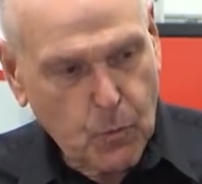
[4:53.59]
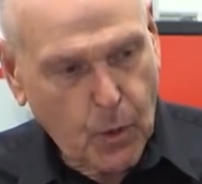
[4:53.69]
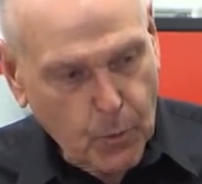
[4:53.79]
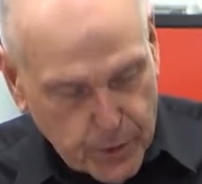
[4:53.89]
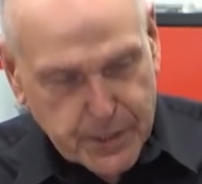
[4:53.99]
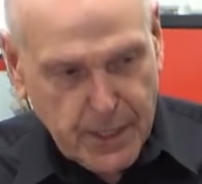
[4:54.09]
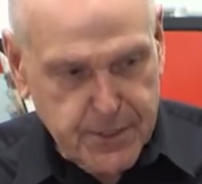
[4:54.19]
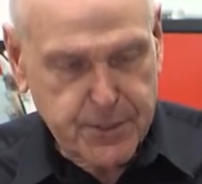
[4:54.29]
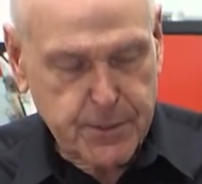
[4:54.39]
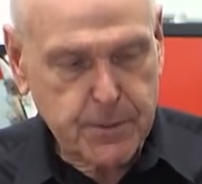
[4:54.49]
What we're going to
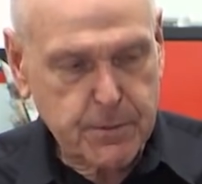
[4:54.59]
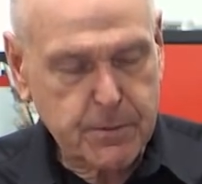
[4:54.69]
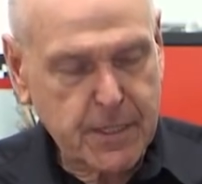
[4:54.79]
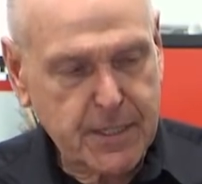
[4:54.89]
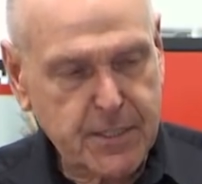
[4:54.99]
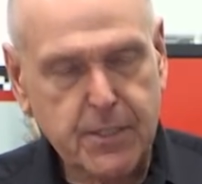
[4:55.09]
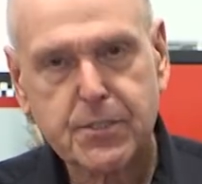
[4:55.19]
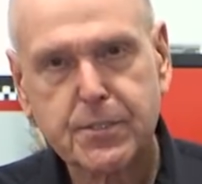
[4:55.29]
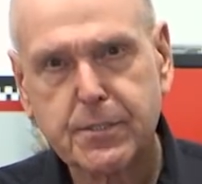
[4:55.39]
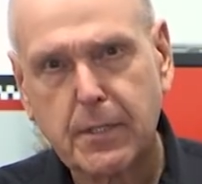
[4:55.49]
do
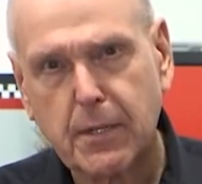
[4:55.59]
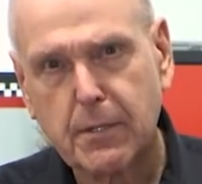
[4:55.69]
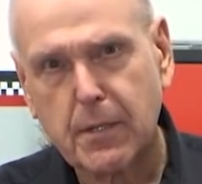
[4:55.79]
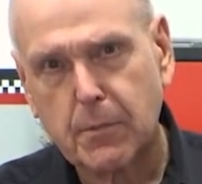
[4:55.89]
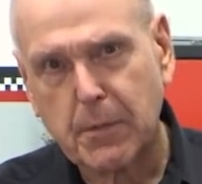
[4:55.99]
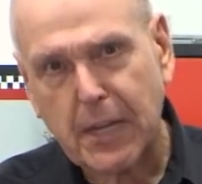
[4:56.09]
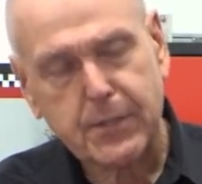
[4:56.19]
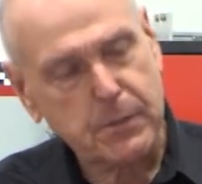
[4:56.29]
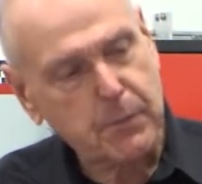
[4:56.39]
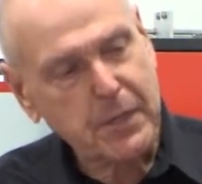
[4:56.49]
is a, a, ra
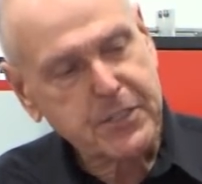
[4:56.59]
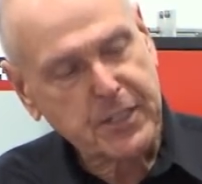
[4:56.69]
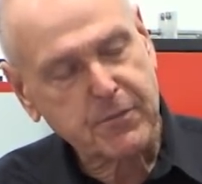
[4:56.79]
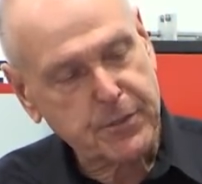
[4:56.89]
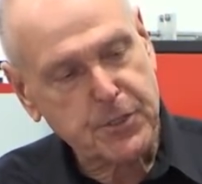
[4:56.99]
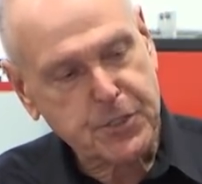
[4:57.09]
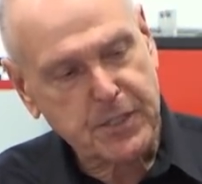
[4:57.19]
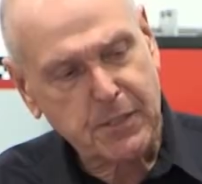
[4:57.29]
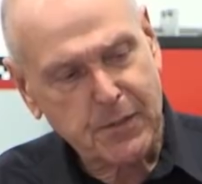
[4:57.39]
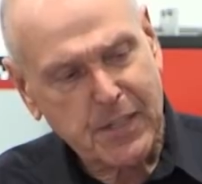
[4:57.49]
a racing
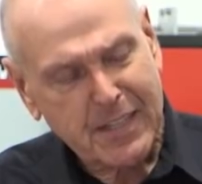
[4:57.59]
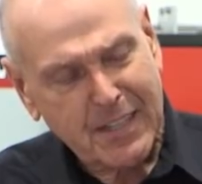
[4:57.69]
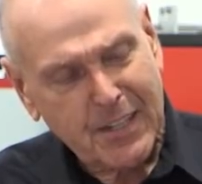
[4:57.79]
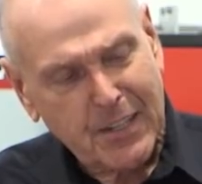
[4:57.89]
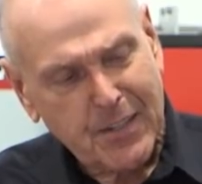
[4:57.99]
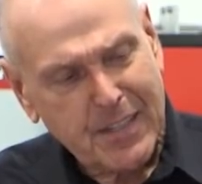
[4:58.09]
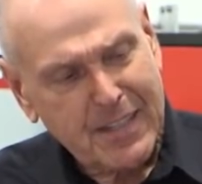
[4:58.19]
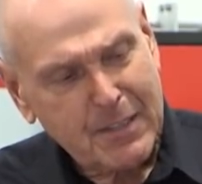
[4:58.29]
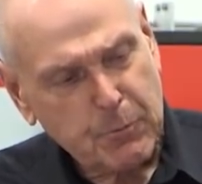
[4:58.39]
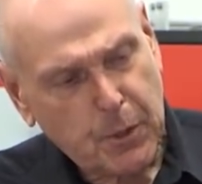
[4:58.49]
version
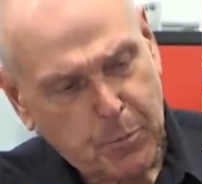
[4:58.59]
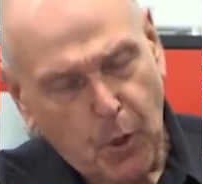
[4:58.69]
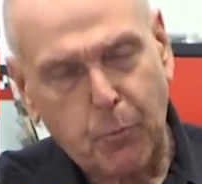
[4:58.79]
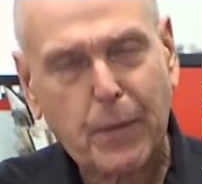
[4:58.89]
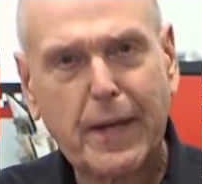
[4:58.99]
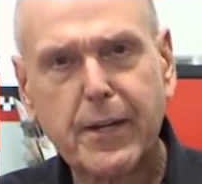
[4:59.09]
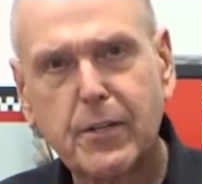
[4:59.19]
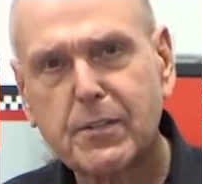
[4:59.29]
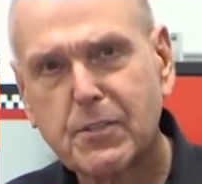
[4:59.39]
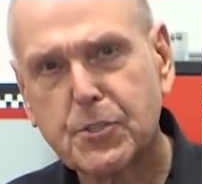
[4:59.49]
with a bolt
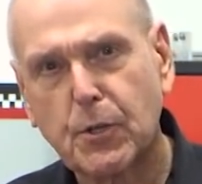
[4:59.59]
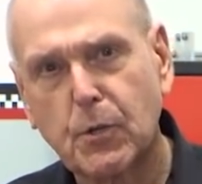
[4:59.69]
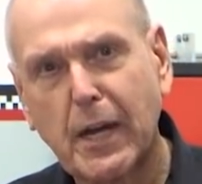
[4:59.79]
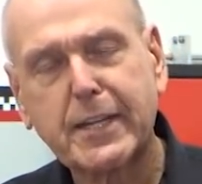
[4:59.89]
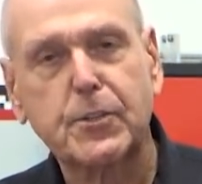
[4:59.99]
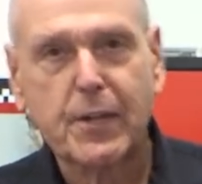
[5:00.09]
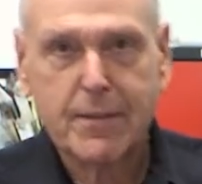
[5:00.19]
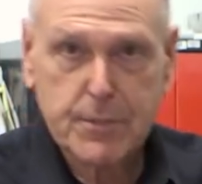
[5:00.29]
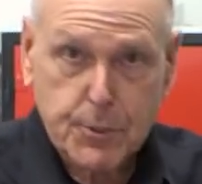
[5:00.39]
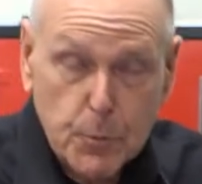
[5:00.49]
pattern so I can
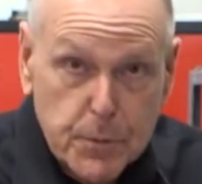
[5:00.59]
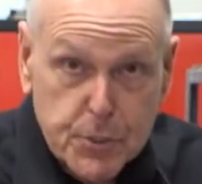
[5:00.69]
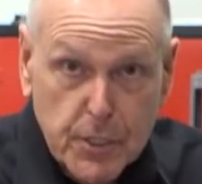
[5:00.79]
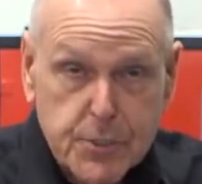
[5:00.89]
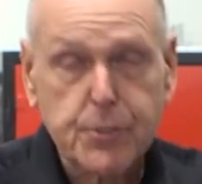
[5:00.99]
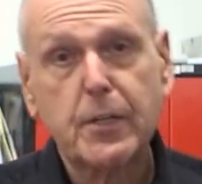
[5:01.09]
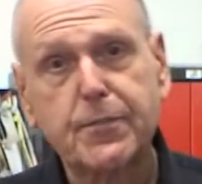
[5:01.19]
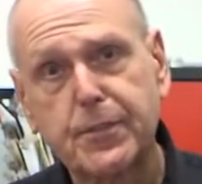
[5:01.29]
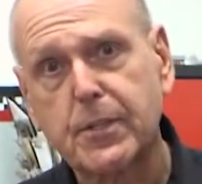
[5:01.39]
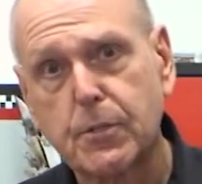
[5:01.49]
drive a supercharger
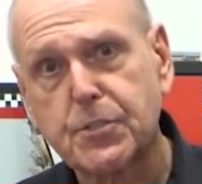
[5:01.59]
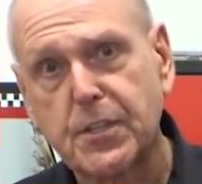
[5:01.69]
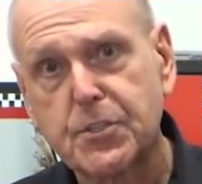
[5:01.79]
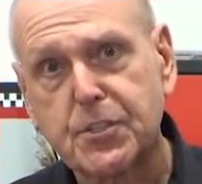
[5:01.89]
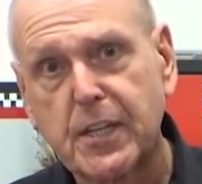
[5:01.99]
off the nose of this